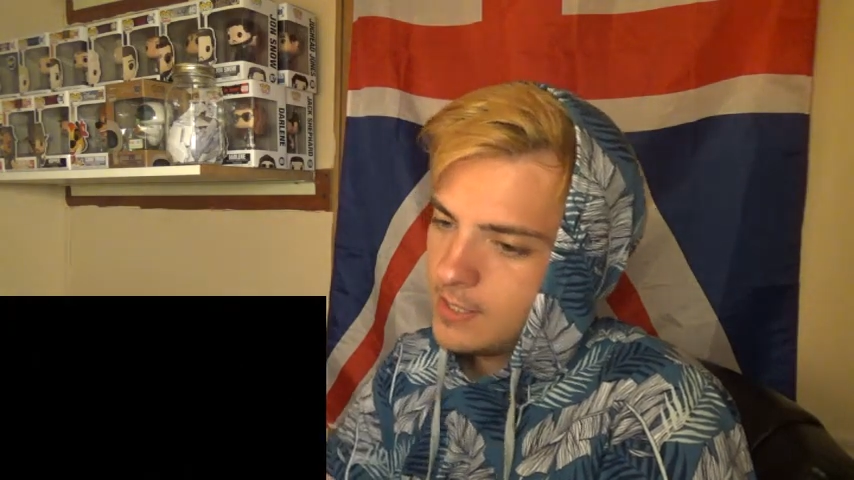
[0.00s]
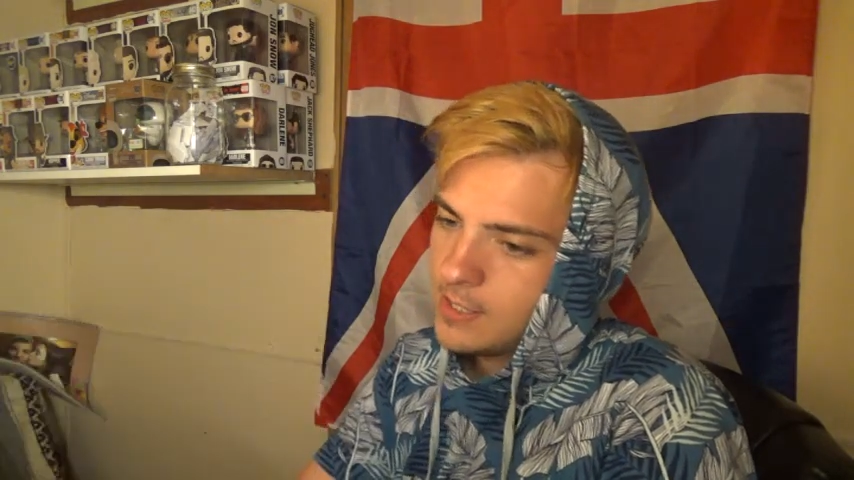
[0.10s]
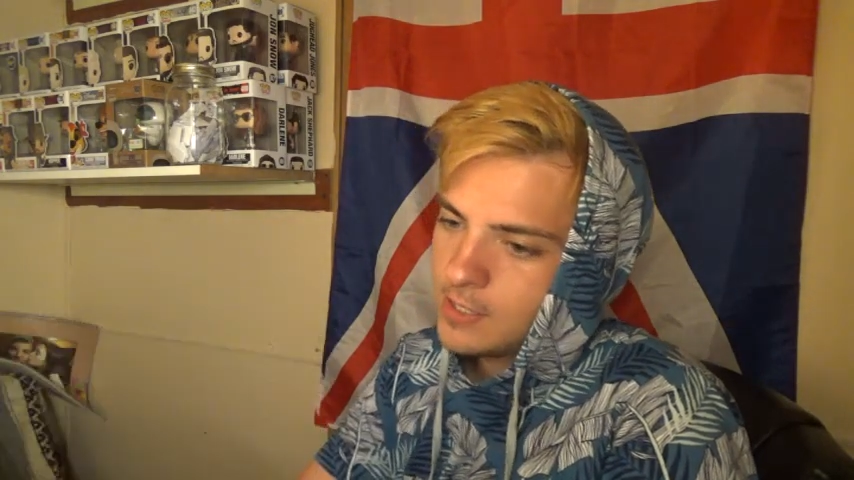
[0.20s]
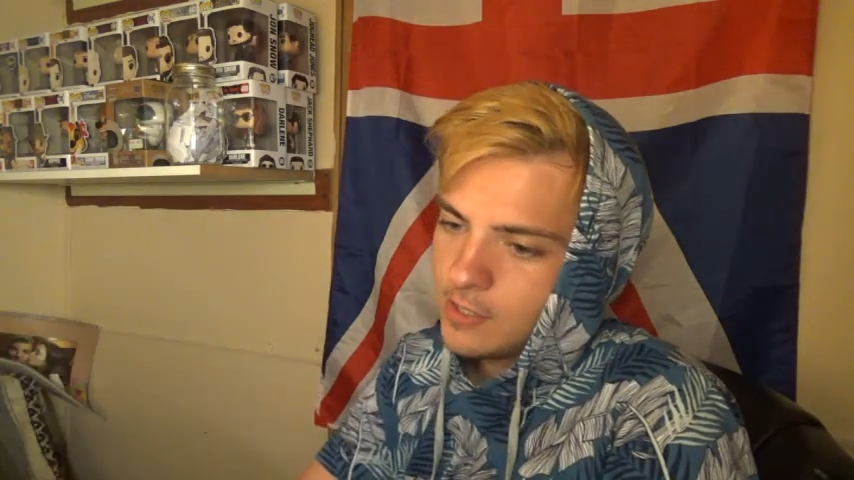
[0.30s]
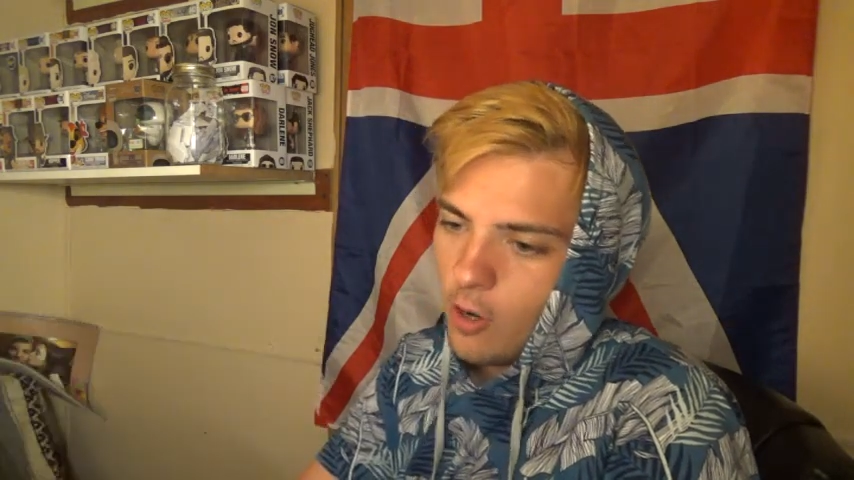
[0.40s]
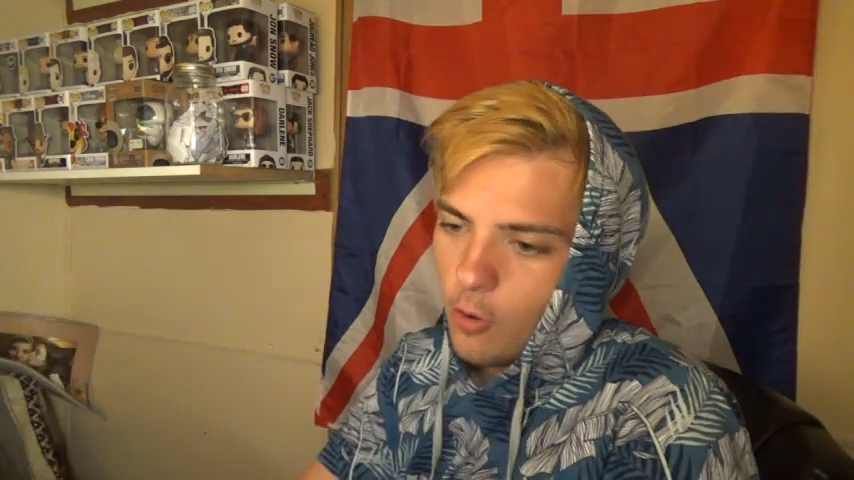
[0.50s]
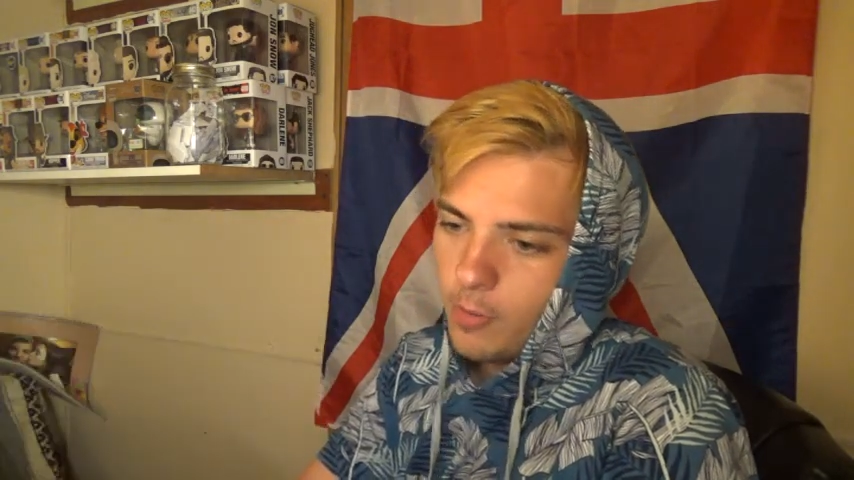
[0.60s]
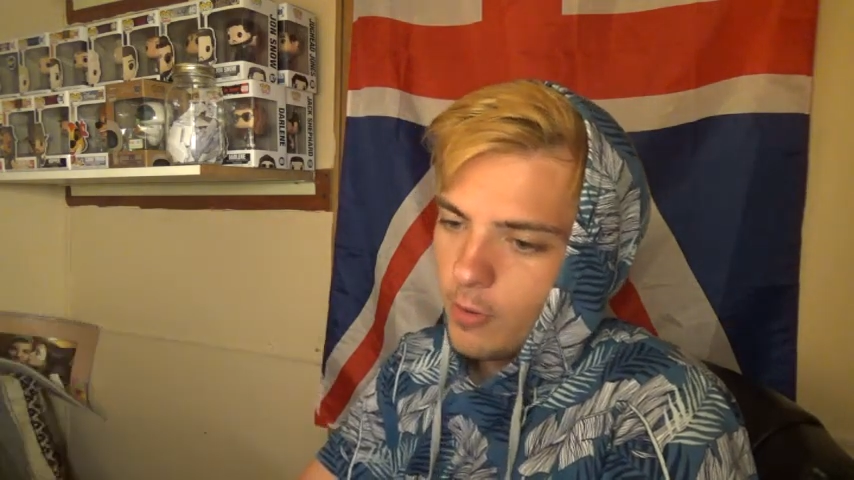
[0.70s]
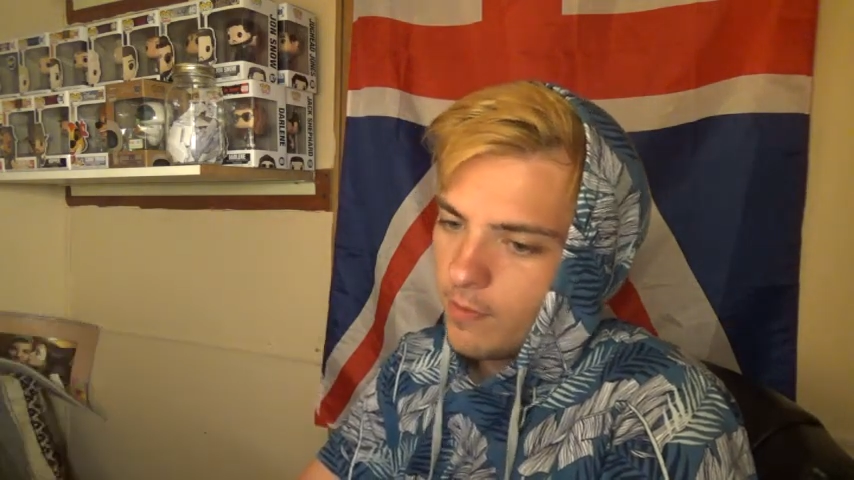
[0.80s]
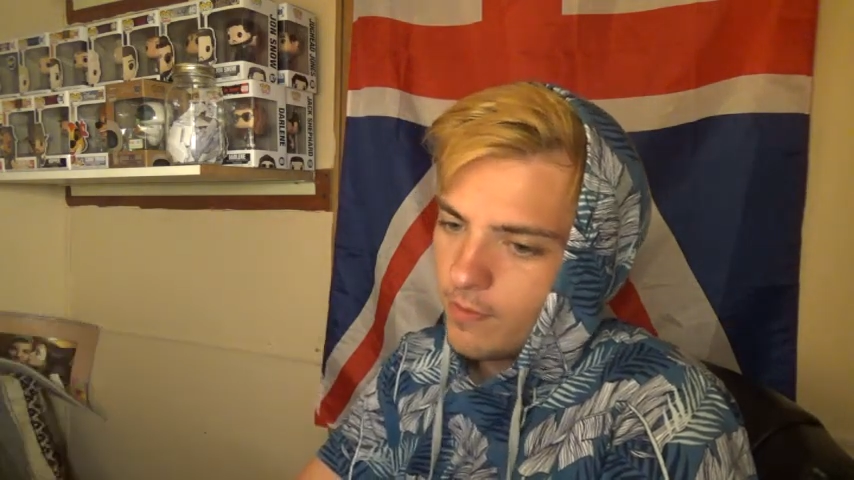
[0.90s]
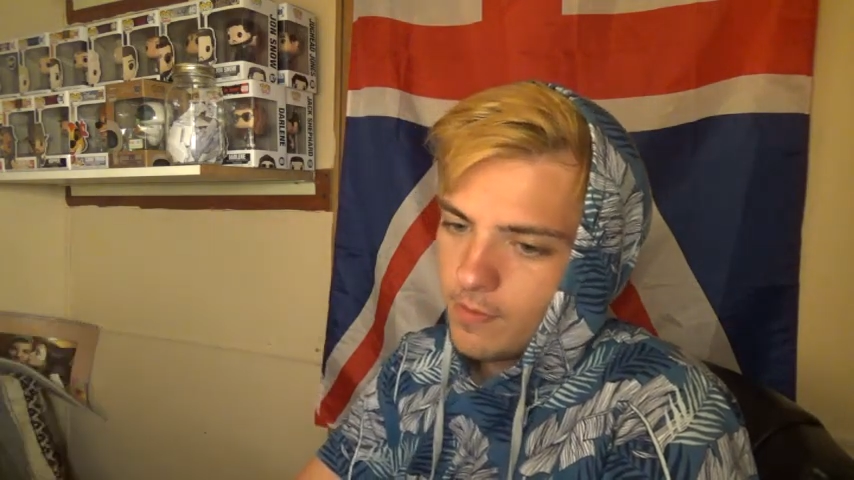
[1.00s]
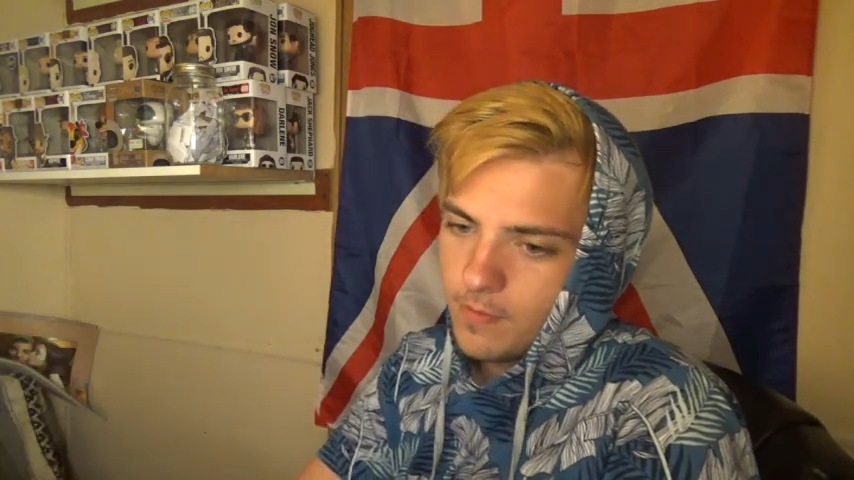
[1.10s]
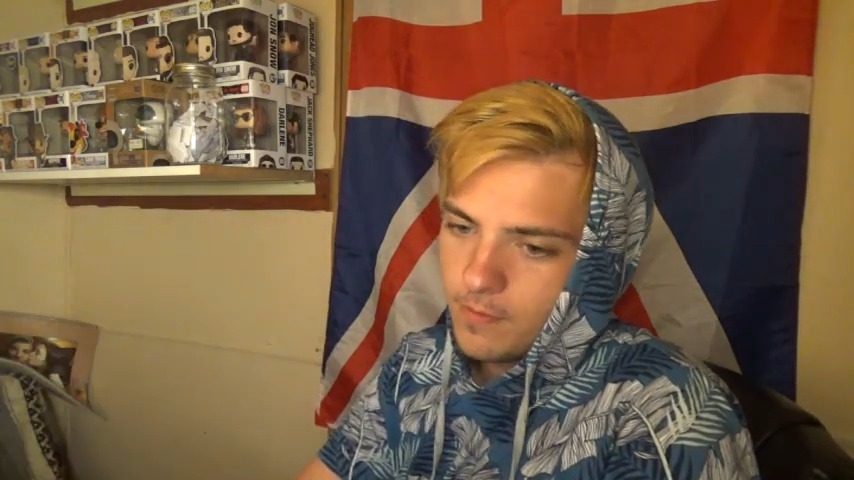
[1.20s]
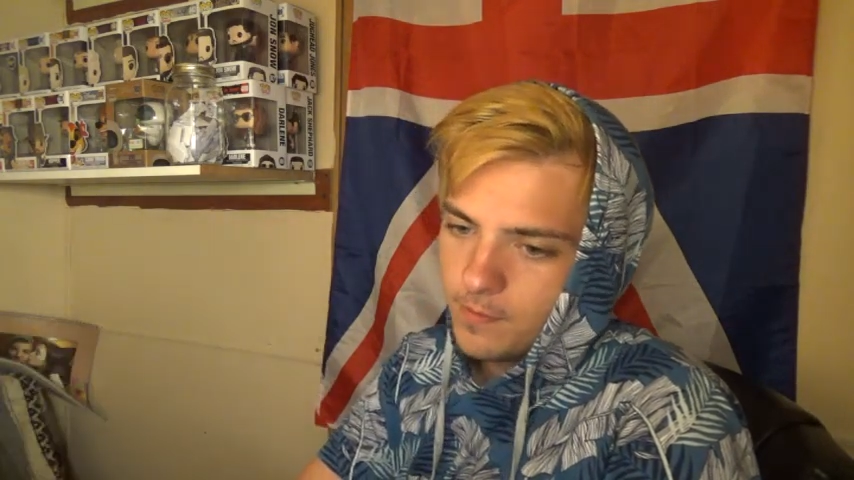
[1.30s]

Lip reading: so beautiful.